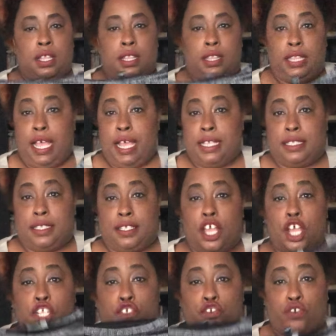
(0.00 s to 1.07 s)
Let's
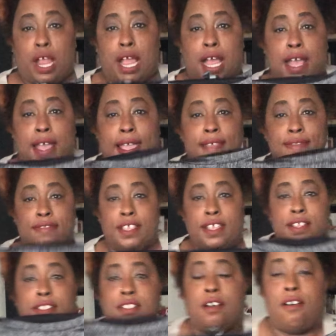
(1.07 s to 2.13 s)
try
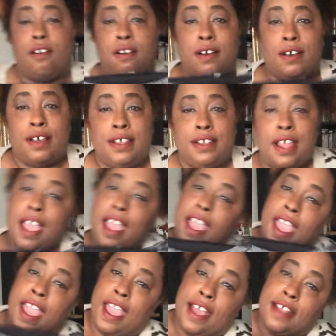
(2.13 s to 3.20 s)
this on
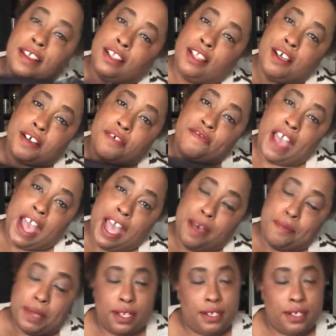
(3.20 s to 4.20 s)
and look fab.